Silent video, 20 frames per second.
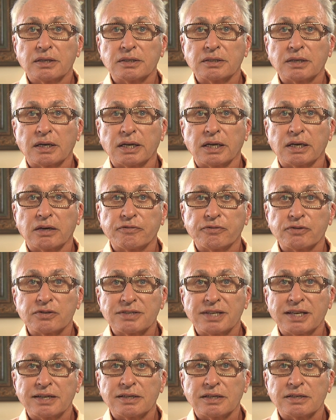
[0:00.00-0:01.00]
that allow for
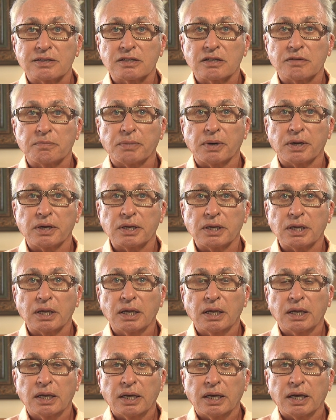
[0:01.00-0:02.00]
sentence
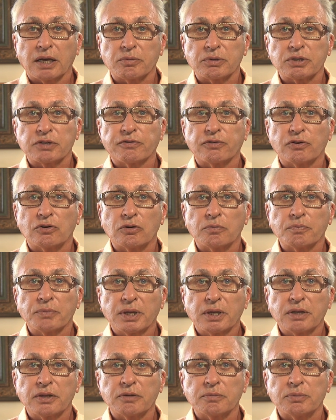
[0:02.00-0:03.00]
combining and which form
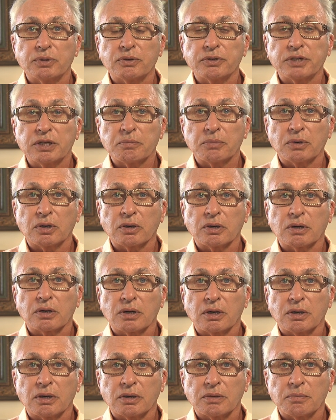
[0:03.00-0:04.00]
the building
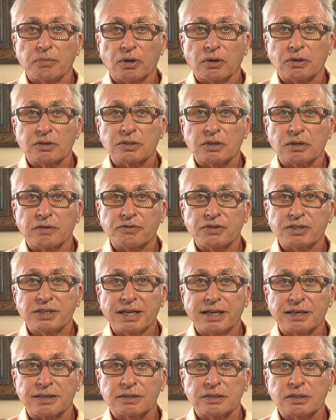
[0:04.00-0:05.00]
blocks of
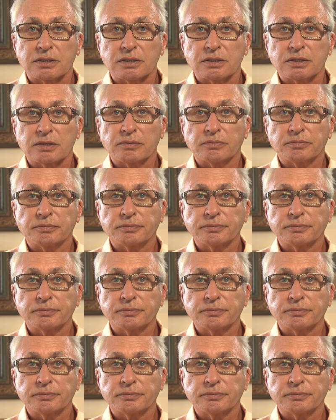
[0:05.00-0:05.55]
texts.